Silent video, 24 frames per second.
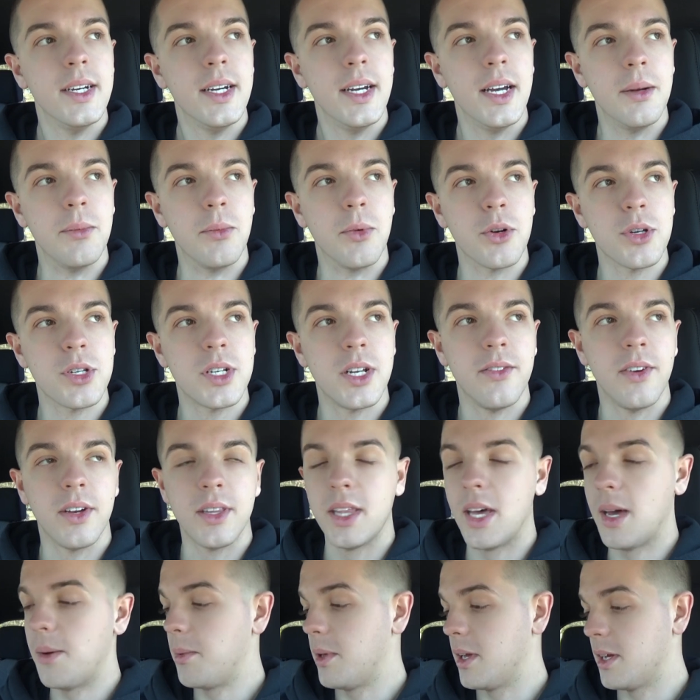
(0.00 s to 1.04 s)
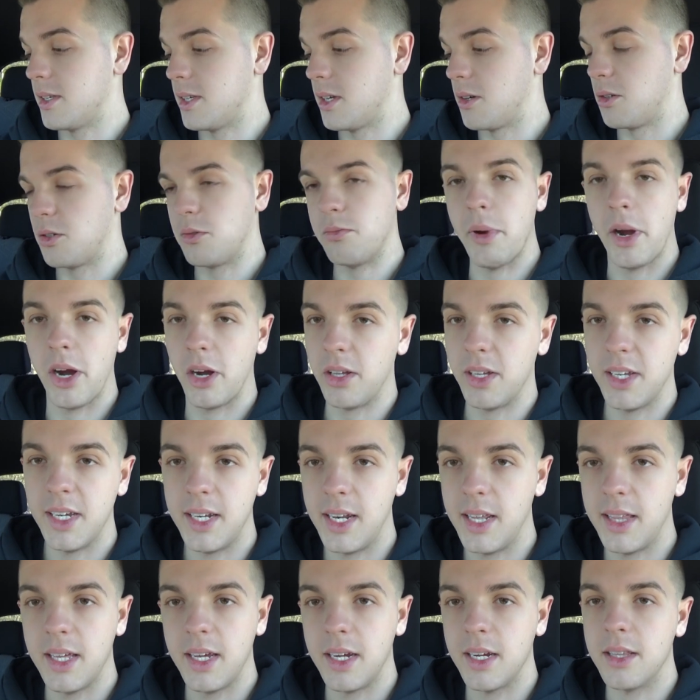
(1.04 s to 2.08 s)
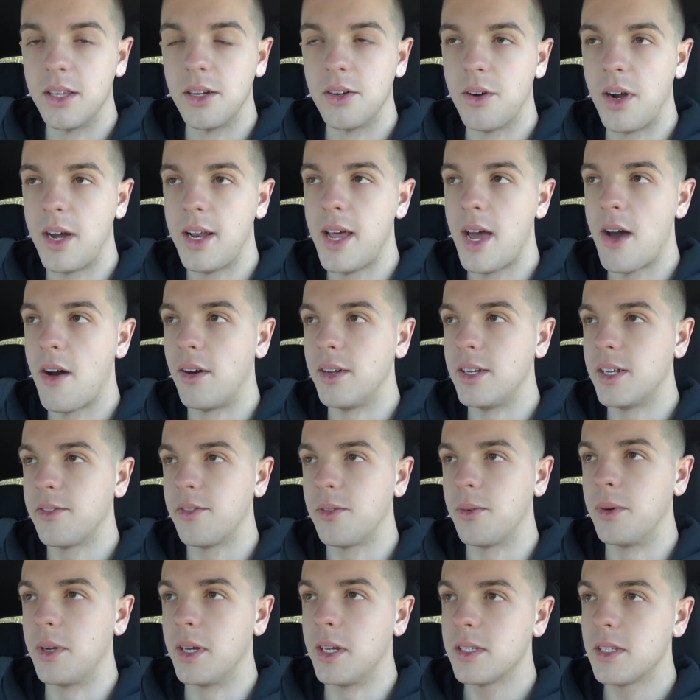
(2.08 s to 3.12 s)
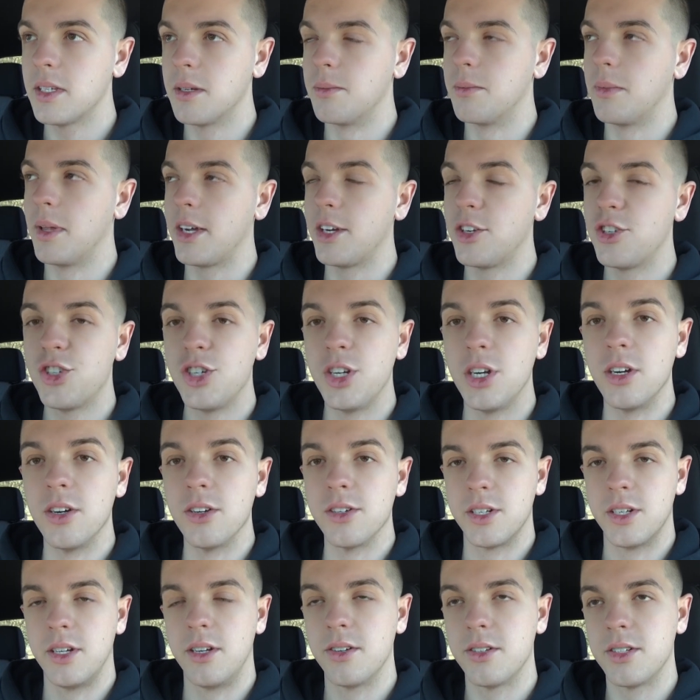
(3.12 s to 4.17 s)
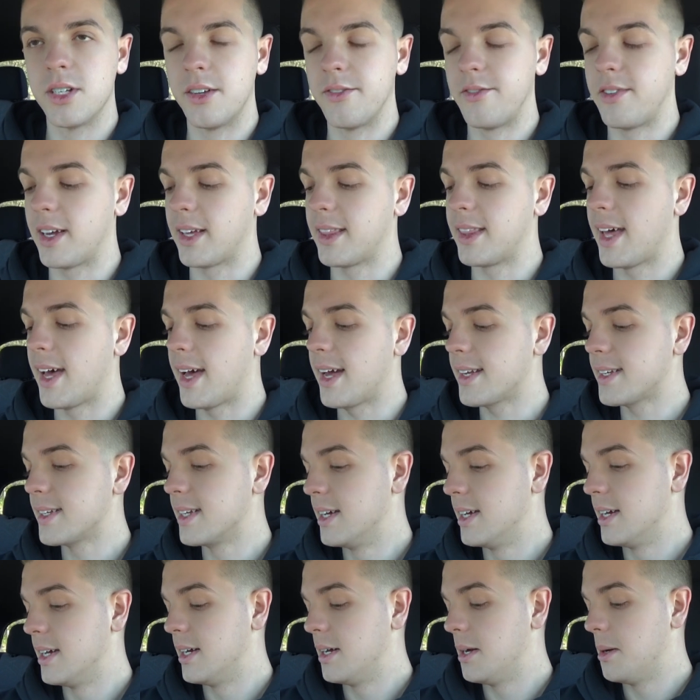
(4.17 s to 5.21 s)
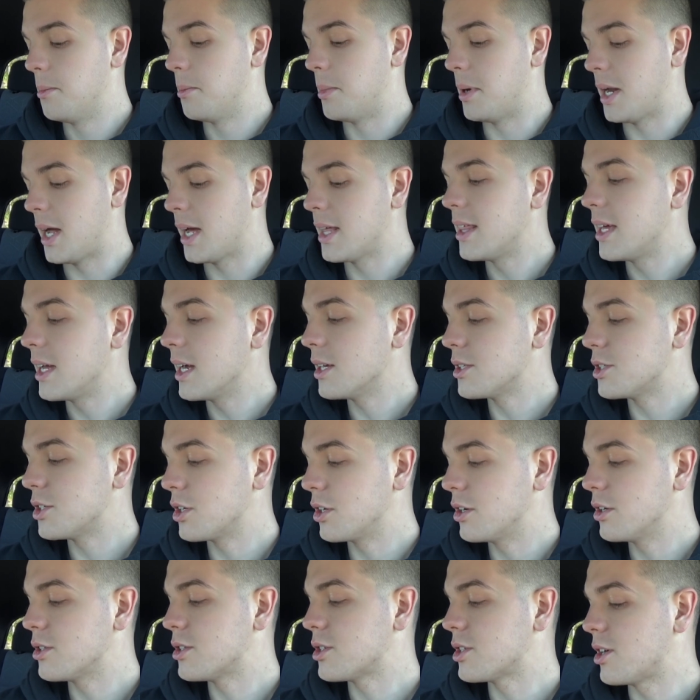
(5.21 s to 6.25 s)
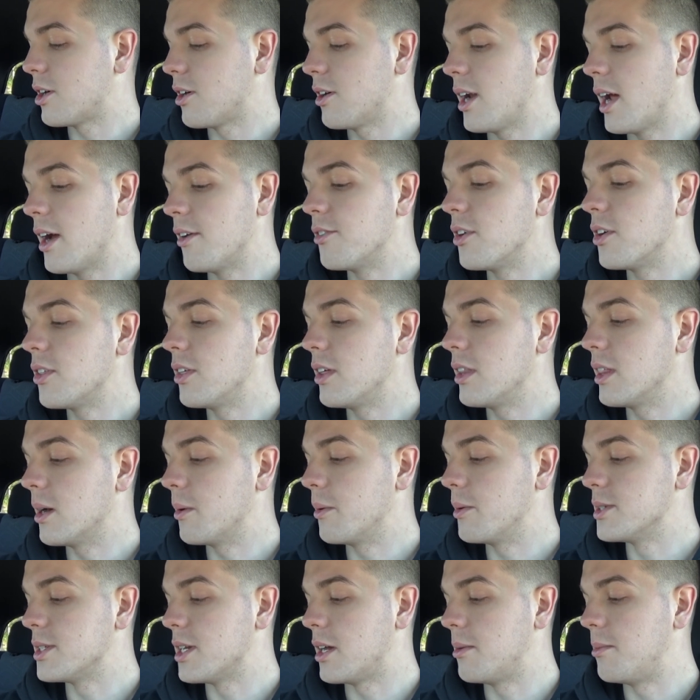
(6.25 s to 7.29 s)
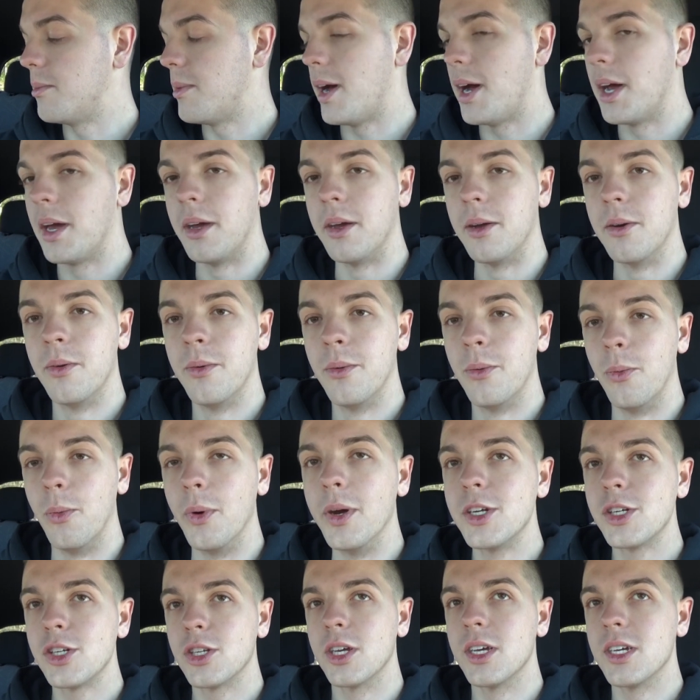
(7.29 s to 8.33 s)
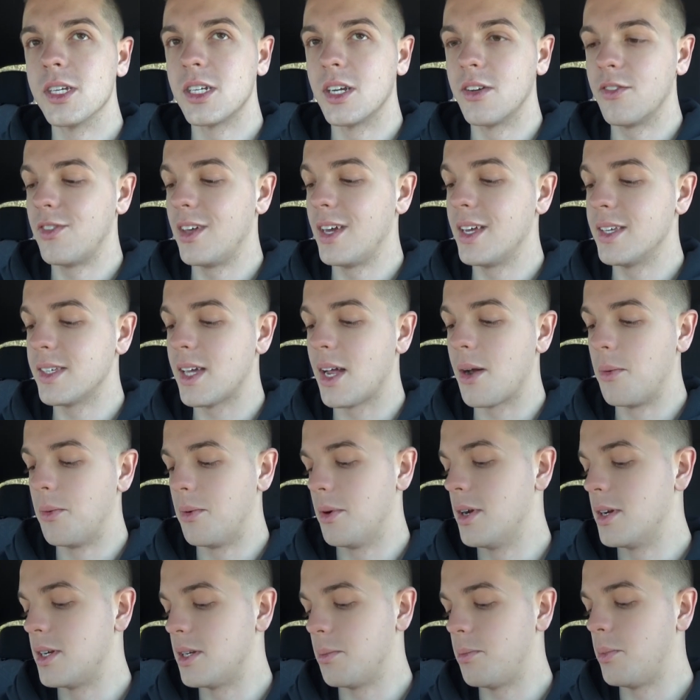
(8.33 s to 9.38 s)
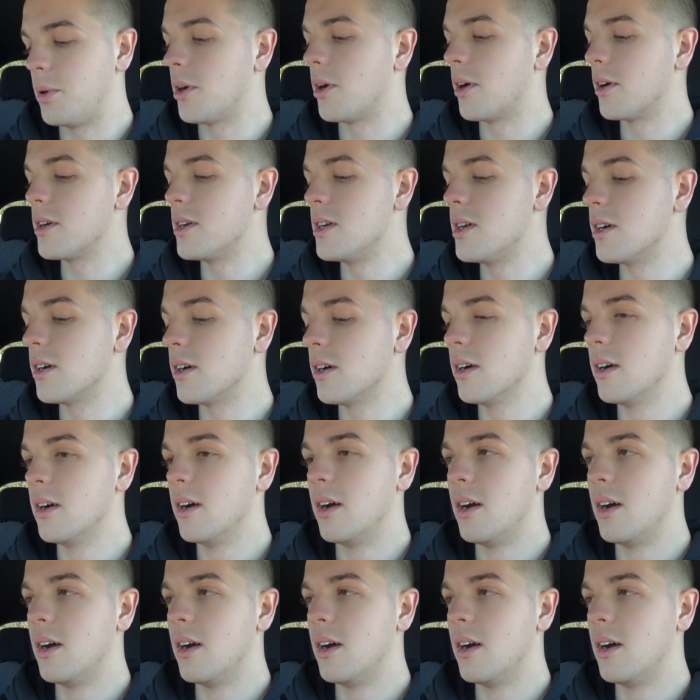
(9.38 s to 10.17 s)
and more stuff like that, because there's barely anything in there right now. I definitely want to get some like shears and other stuff like that. But I think it's a good start. Everything that was on my wish list of things that I wanted to put on here